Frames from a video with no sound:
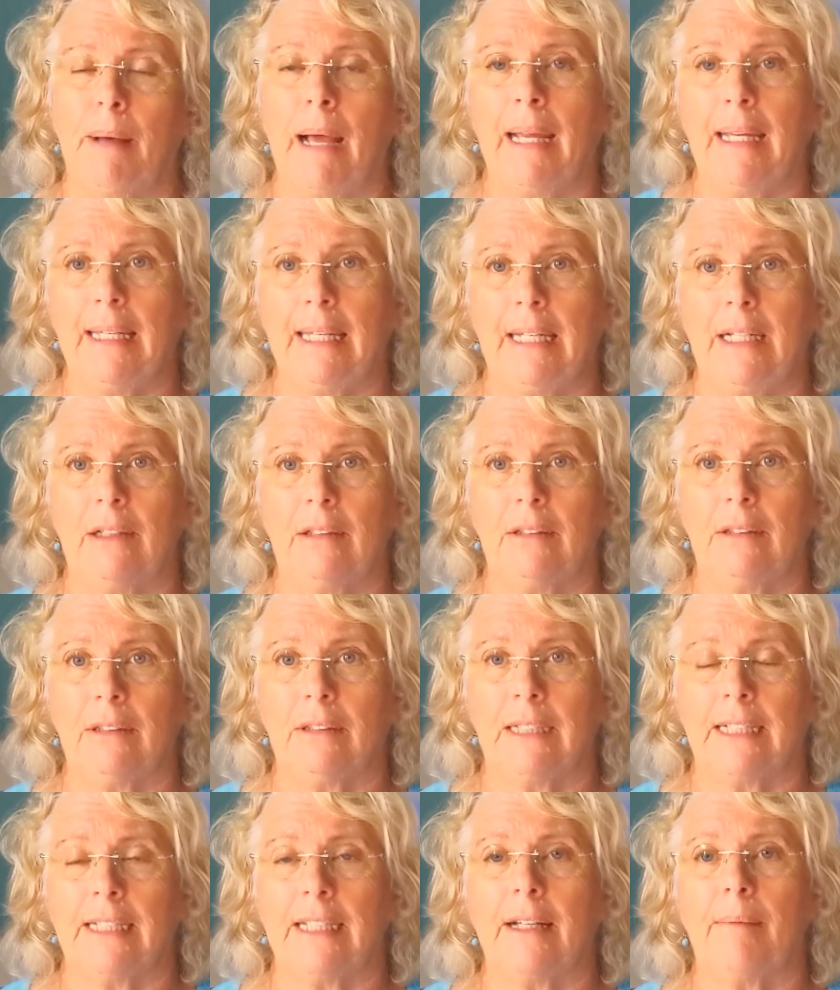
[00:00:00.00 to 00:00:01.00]
pine
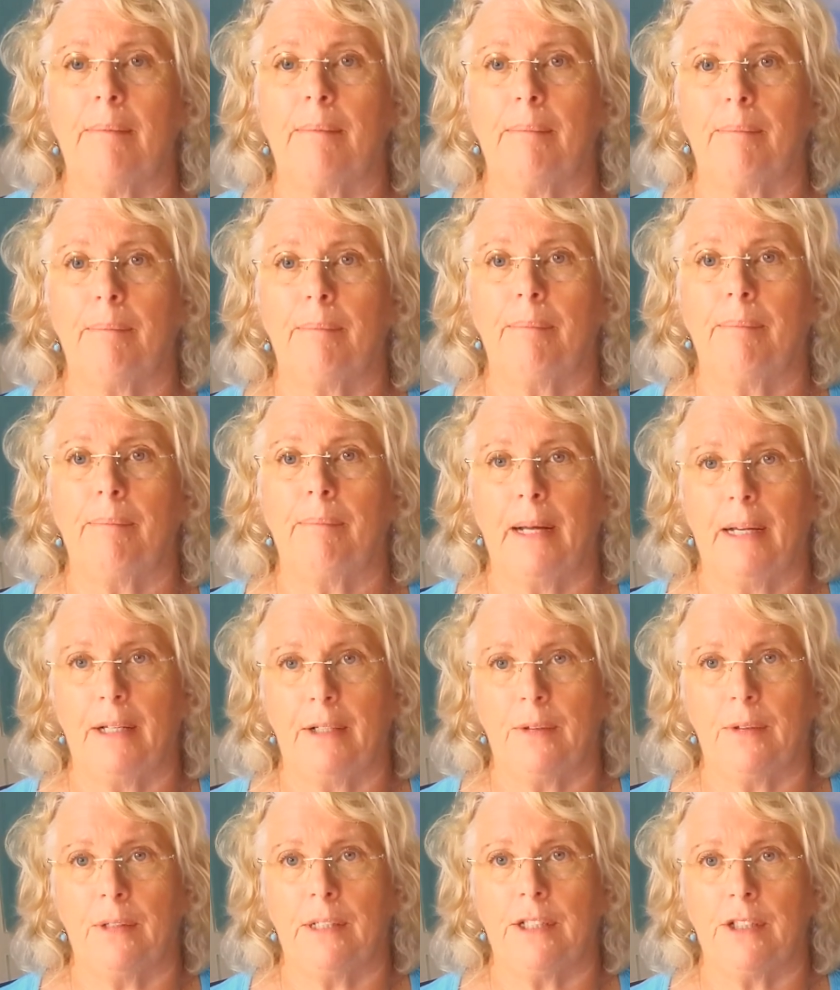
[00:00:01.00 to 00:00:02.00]
needles that the
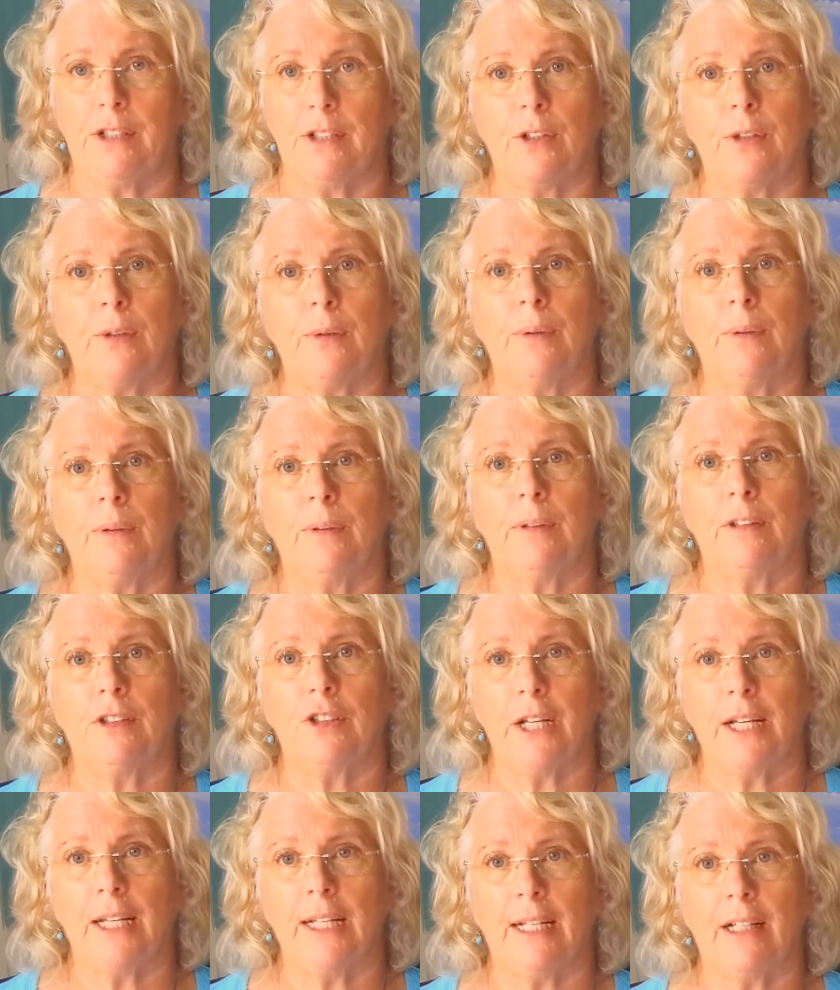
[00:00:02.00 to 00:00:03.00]
pine trees do
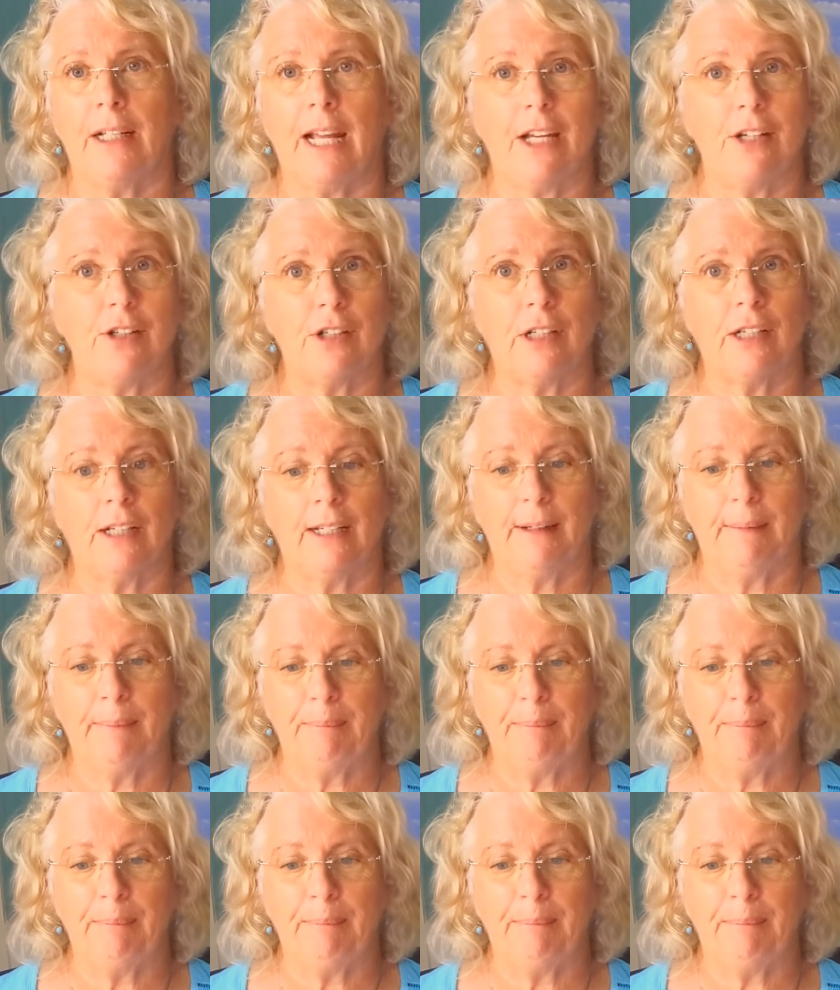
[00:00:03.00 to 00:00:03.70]
shed occasionally.